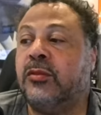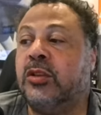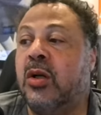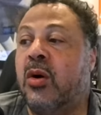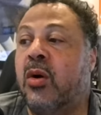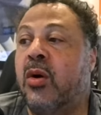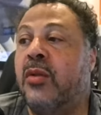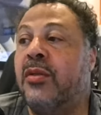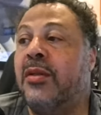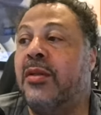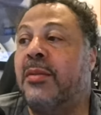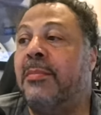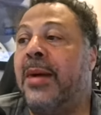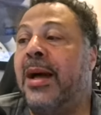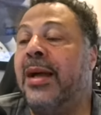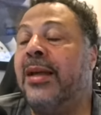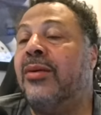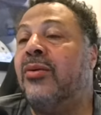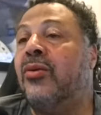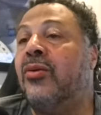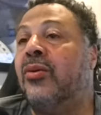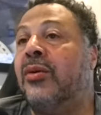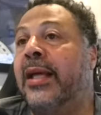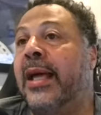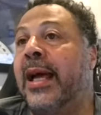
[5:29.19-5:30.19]
on the
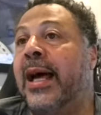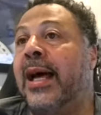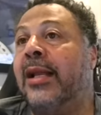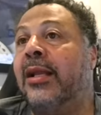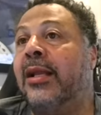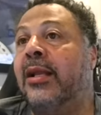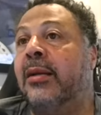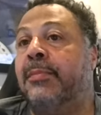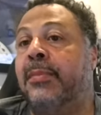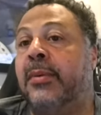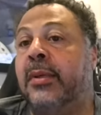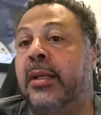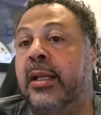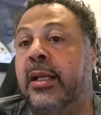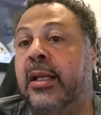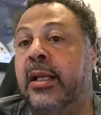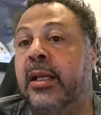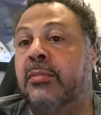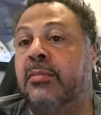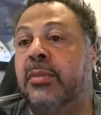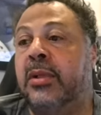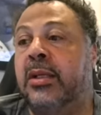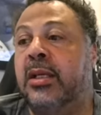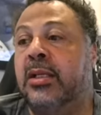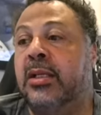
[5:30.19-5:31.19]
Michael Gallup
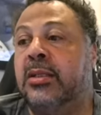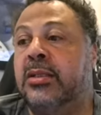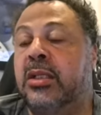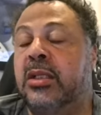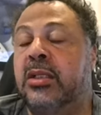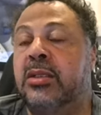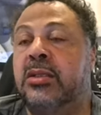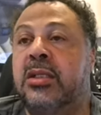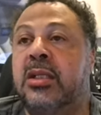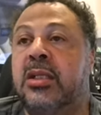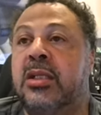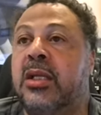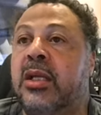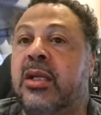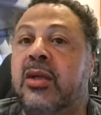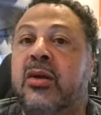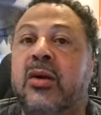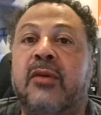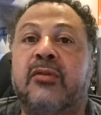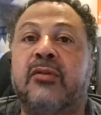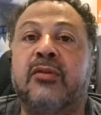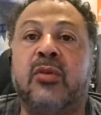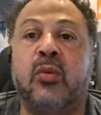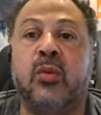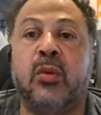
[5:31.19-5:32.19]
plan, because here's the thing you
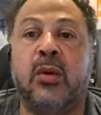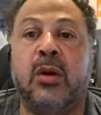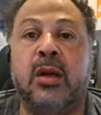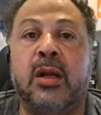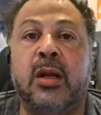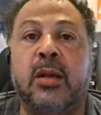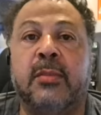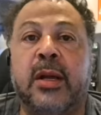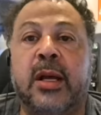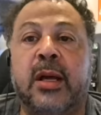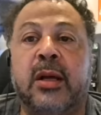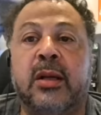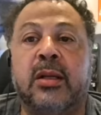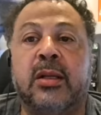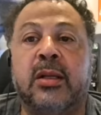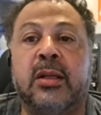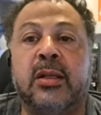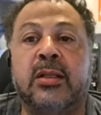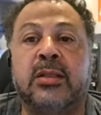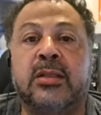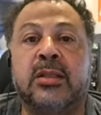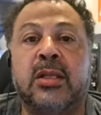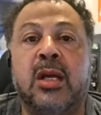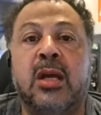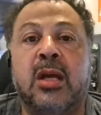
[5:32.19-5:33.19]
have to worry about
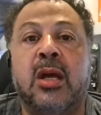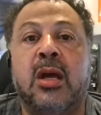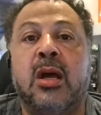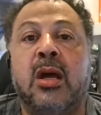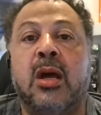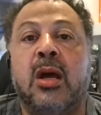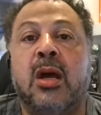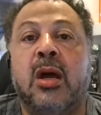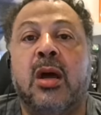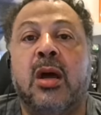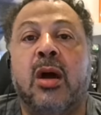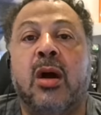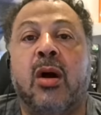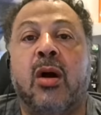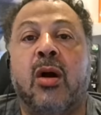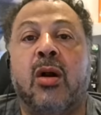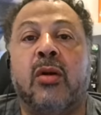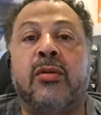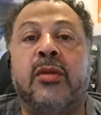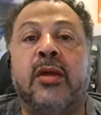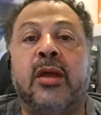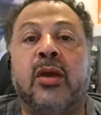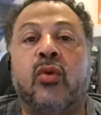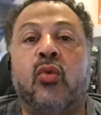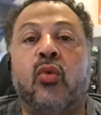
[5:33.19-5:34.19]
is are
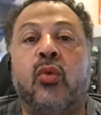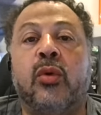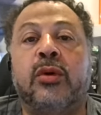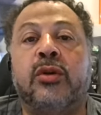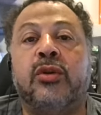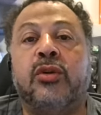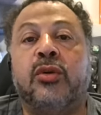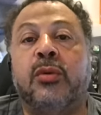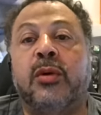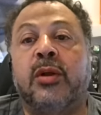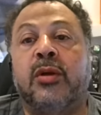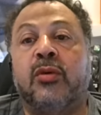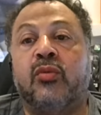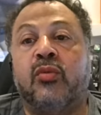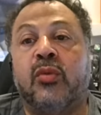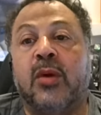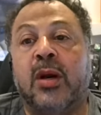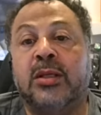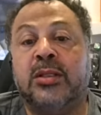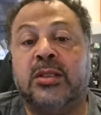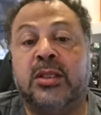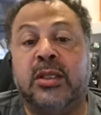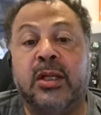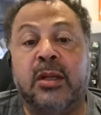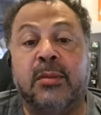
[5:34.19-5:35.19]
they going to be
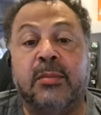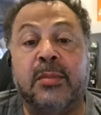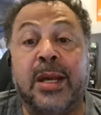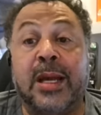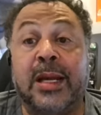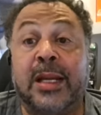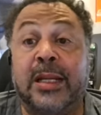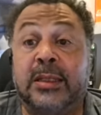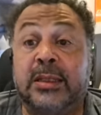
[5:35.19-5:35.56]
rushing him back?